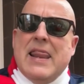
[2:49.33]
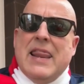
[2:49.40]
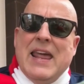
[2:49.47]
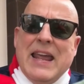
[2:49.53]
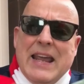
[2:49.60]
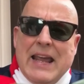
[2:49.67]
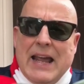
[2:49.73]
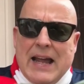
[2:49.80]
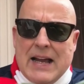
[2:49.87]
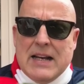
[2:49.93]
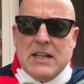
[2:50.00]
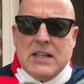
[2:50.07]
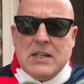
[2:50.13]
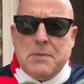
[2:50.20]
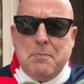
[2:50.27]
they
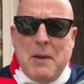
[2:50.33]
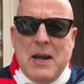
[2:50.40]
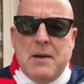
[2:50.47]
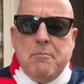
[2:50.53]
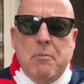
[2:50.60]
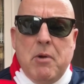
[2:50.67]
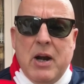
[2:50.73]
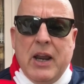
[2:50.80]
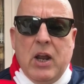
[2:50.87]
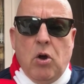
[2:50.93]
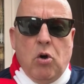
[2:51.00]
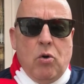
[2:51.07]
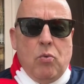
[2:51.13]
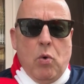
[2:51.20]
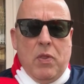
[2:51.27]
can't spend money
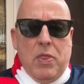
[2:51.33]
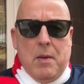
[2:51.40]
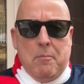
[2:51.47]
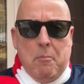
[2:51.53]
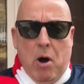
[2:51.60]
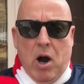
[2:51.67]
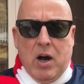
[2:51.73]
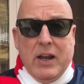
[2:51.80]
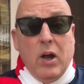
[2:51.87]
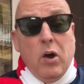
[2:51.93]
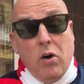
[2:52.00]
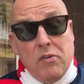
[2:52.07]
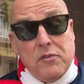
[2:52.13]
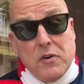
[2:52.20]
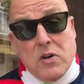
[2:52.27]
on what the market
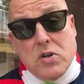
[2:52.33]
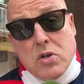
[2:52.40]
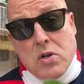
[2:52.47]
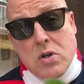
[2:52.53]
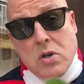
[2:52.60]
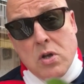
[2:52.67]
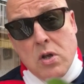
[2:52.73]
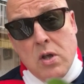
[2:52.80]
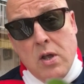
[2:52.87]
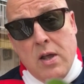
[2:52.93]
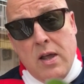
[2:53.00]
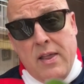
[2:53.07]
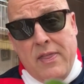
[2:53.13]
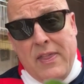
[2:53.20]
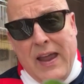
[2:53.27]
offers.
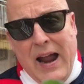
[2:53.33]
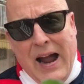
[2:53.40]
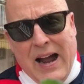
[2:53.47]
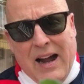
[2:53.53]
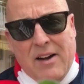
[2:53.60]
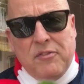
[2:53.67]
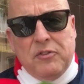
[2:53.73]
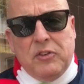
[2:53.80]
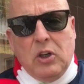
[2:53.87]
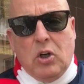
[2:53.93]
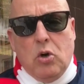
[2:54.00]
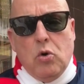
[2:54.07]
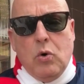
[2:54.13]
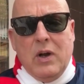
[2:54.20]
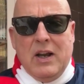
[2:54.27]
They have to
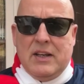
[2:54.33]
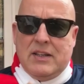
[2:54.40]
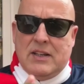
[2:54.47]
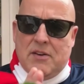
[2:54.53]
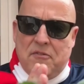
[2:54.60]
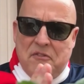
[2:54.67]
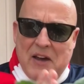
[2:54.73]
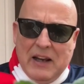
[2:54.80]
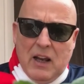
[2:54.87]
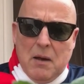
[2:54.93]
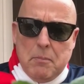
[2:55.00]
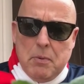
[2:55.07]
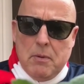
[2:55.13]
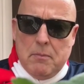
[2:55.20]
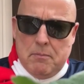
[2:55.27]
go and
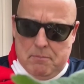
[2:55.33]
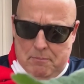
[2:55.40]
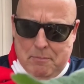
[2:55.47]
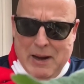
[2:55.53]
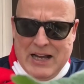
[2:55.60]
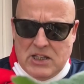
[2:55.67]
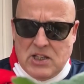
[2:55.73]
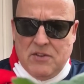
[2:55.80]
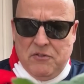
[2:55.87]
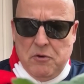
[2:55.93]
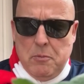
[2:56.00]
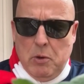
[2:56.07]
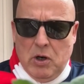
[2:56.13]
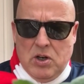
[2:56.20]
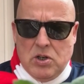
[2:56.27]
develop Basque
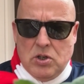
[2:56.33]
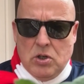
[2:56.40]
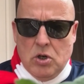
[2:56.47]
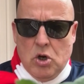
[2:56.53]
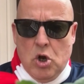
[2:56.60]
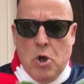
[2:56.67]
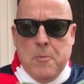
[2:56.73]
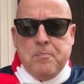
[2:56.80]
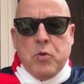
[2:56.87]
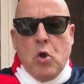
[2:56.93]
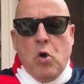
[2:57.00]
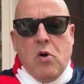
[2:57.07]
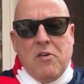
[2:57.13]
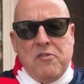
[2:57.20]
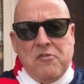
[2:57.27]
footballers
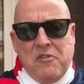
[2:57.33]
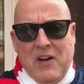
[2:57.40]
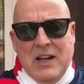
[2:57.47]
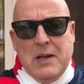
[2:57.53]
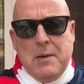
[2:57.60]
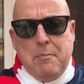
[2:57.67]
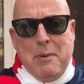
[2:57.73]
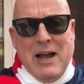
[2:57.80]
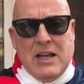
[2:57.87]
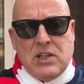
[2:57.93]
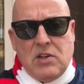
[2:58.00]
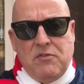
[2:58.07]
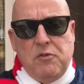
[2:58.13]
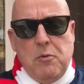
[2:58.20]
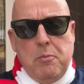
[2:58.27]
or find
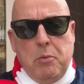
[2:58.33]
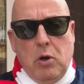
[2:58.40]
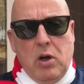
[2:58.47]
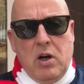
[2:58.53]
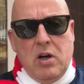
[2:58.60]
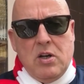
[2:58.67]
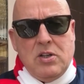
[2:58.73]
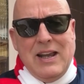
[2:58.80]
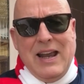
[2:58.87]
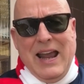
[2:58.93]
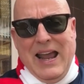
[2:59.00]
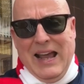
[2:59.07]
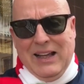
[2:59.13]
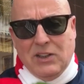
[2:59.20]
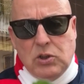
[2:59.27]
Basque footballers
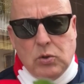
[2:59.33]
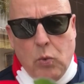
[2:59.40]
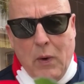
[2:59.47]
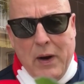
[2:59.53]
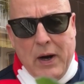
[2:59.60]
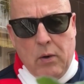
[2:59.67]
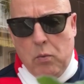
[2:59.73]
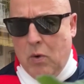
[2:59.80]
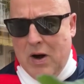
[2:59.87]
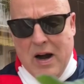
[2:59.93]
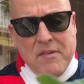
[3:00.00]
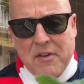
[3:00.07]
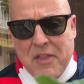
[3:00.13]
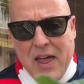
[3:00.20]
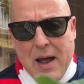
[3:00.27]
elsewhere,
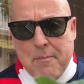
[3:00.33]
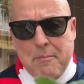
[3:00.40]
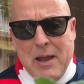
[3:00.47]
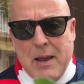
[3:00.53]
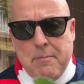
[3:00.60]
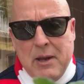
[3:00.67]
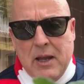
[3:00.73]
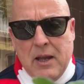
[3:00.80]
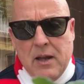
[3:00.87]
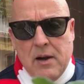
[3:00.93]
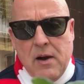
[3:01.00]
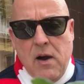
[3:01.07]
wherever that may be.